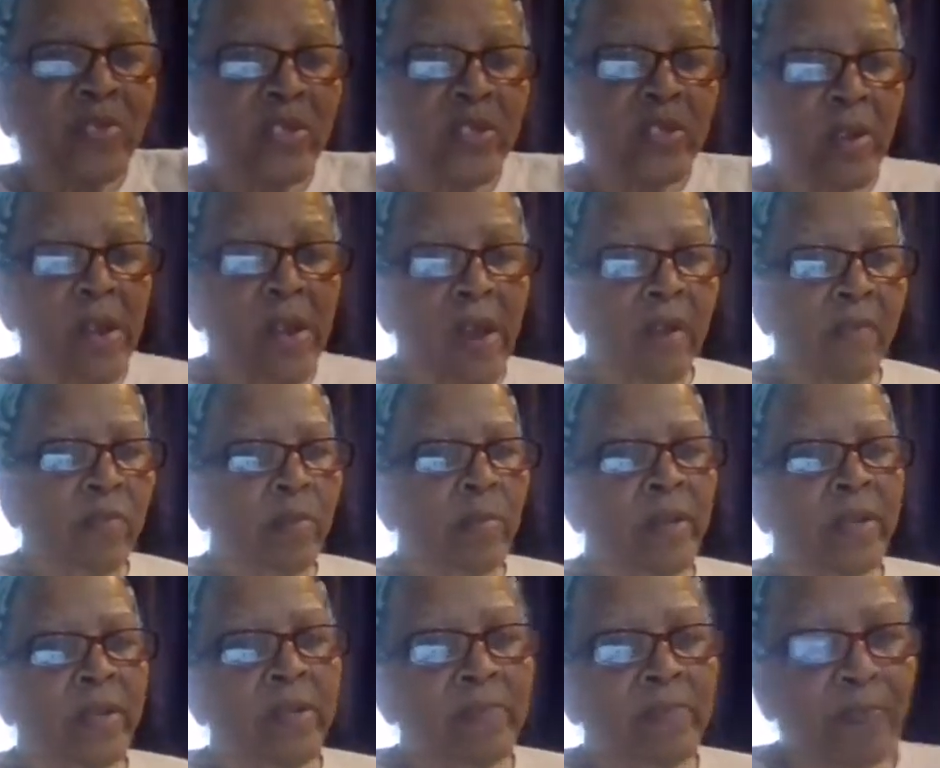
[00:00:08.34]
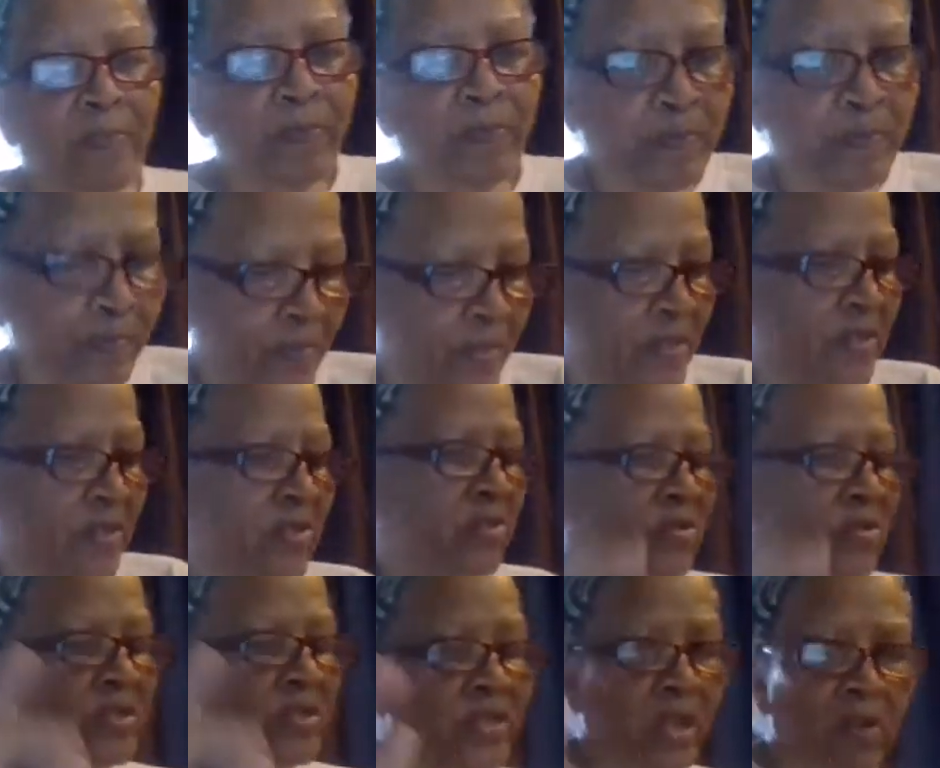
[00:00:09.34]
So hi everybody, this is
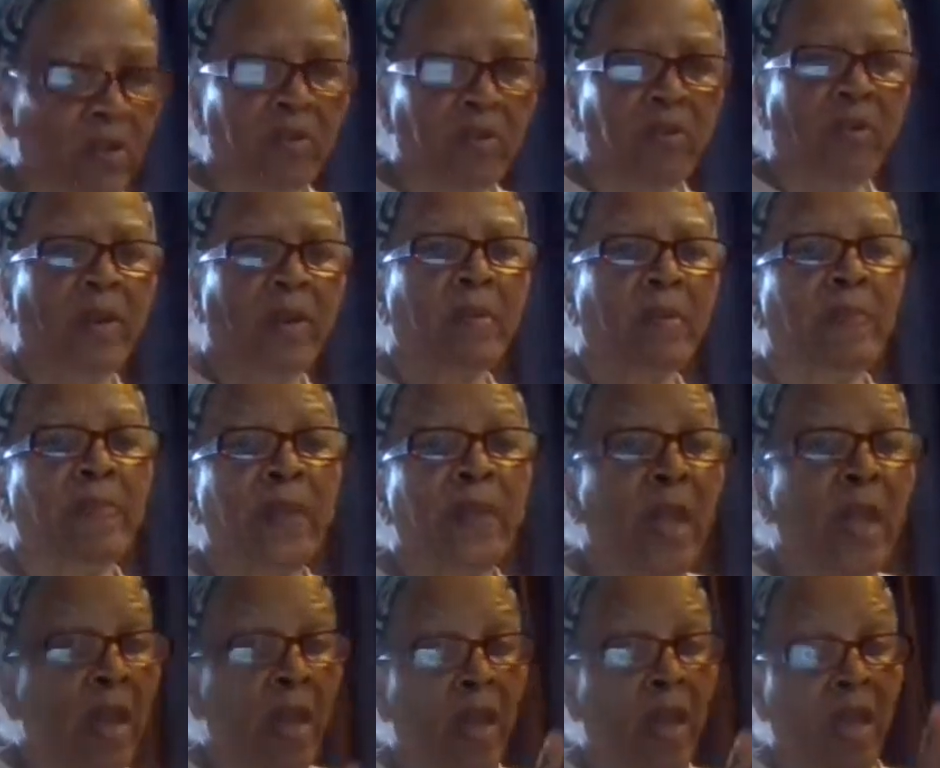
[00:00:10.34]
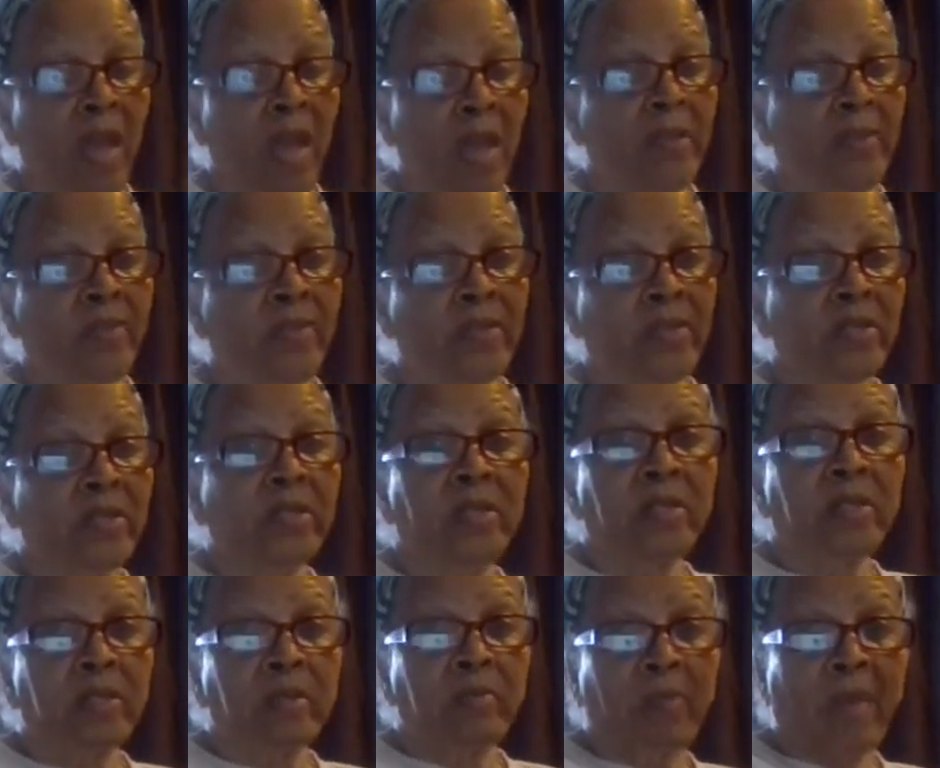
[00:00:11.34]
your stay-at-home grandma, and this
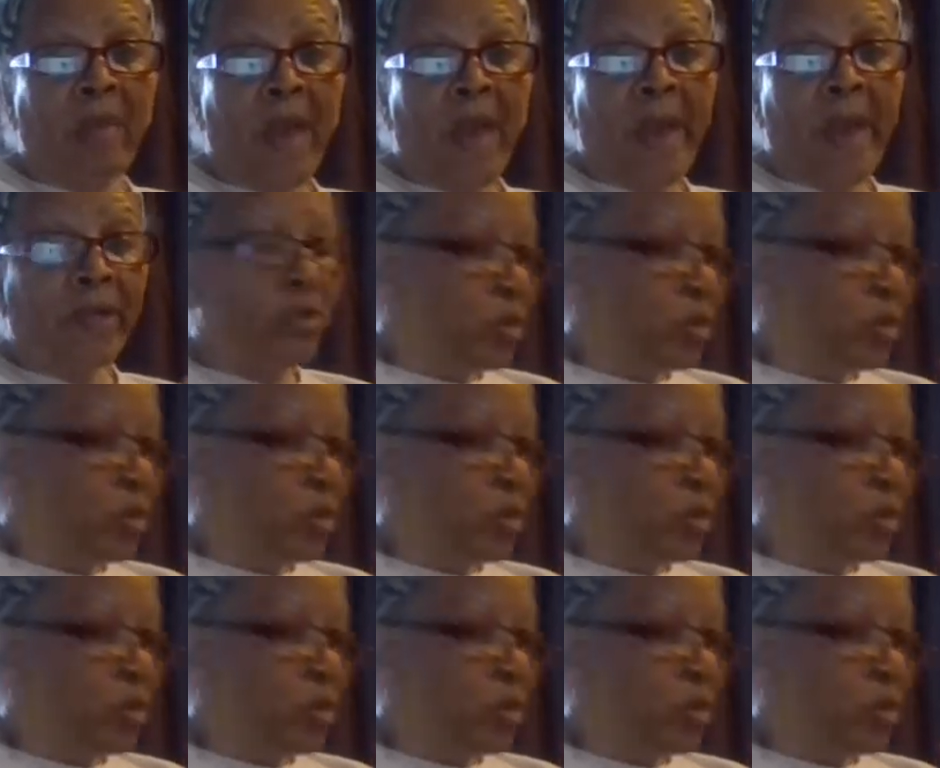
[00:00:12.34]
is Back